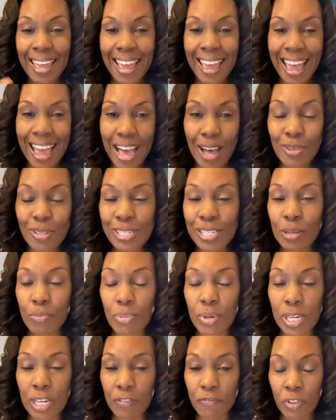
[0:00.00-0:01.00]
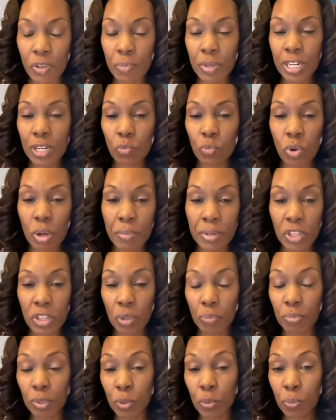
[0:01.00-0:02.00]
How to Be a Feminine Woman,
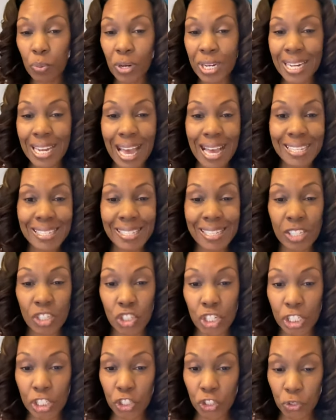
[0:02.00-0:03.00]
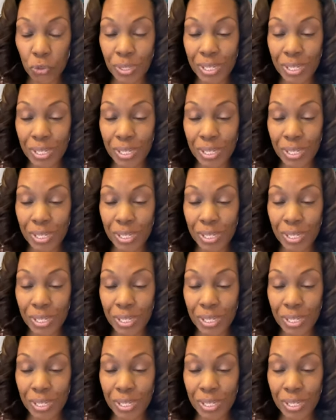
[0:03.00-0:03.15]
The Blueprint, I suggest you